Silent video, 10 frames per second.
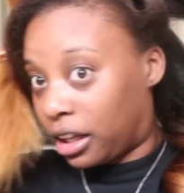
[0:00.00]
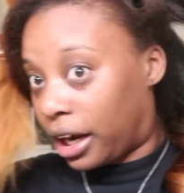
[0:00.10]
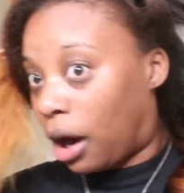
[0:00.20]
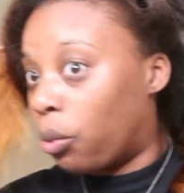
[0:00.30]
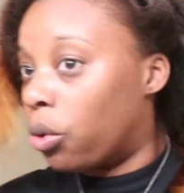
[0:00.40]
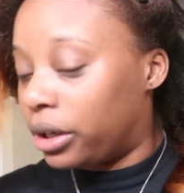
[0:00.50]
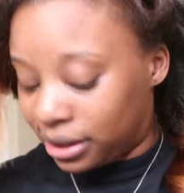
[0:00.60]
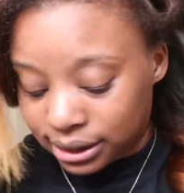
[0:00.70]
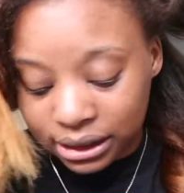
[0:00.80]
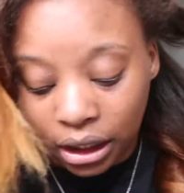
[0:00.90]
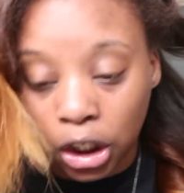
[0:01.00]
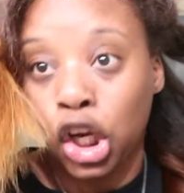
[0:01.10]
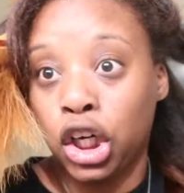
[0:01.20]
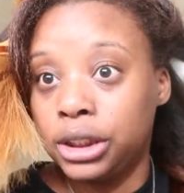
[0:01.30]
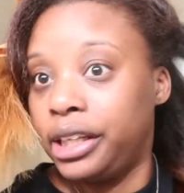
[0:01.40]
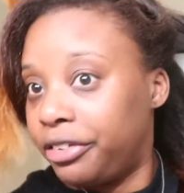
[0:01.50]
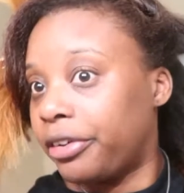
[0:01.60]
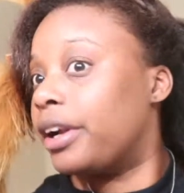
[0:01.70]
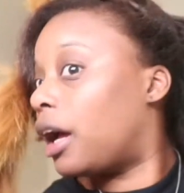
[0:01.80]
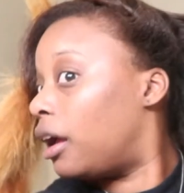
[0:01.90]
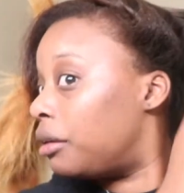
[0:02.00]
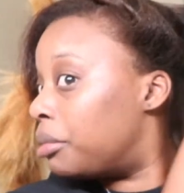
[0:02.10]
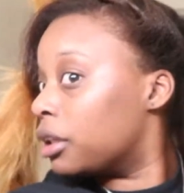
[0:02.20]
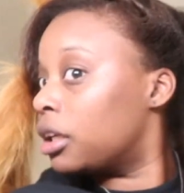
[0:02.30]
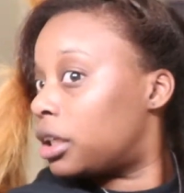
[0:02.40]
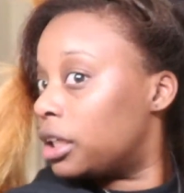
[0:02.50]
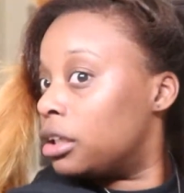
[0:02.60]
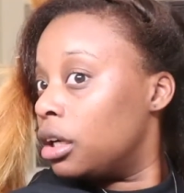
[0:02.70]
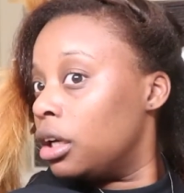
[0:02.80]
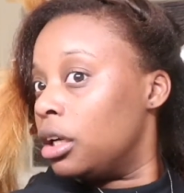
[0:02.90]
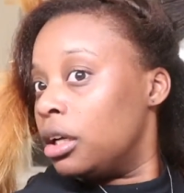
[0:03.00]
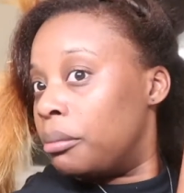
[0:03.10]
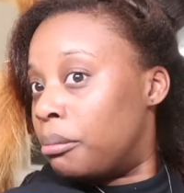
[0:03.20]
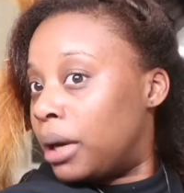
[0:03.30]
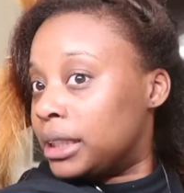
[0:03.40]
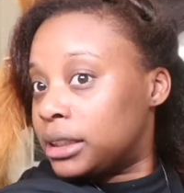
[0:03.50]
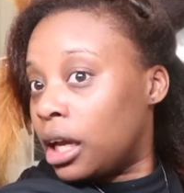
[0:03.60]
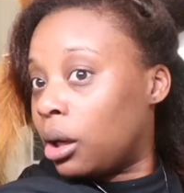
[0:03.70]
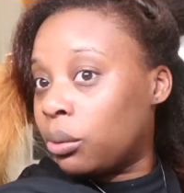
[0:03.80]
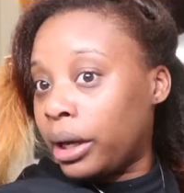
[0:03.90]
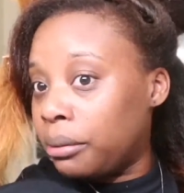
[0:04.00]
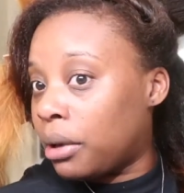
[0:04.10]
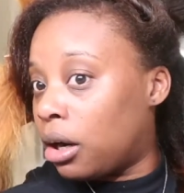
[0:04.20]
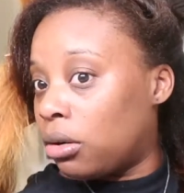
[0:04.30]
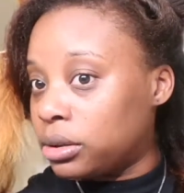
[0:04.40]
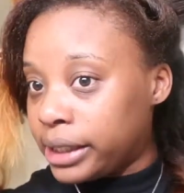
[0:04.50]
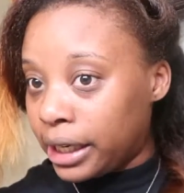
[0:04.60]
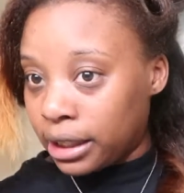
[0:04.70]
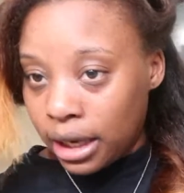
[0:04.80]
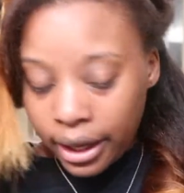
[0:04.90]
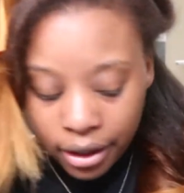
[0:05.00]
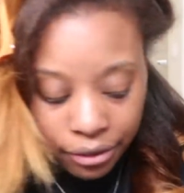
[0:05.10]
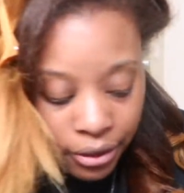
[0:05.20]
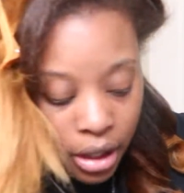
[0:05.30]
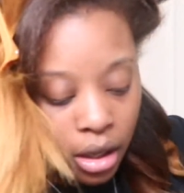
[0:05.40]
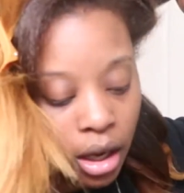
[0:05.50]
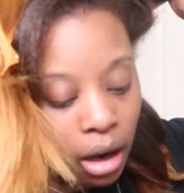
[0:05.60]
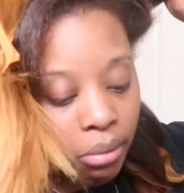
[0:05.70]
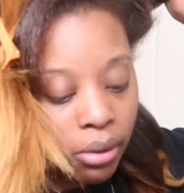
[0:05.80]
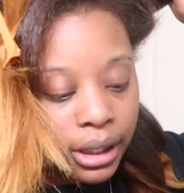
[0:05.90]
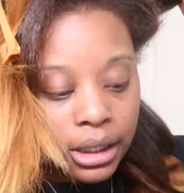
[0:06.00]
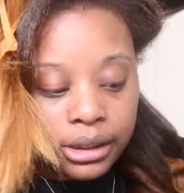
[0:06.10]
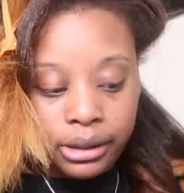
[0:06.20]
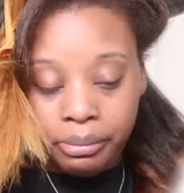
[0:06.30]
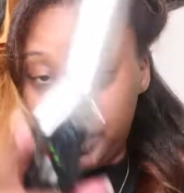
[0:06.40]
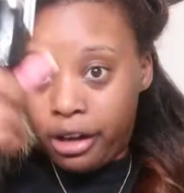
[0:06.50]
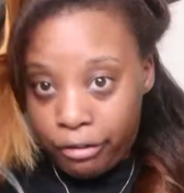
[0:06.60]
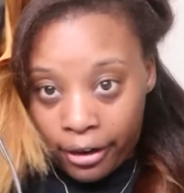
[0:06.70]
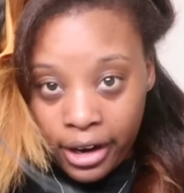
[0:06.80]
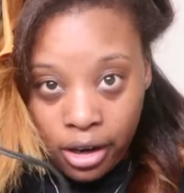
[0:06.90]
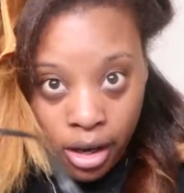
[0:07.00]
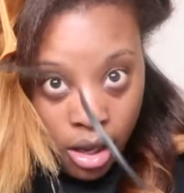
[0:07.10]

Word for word: Like, I wanted it to look different. I had been looking my same way my whole dang life. I wanted it to be different.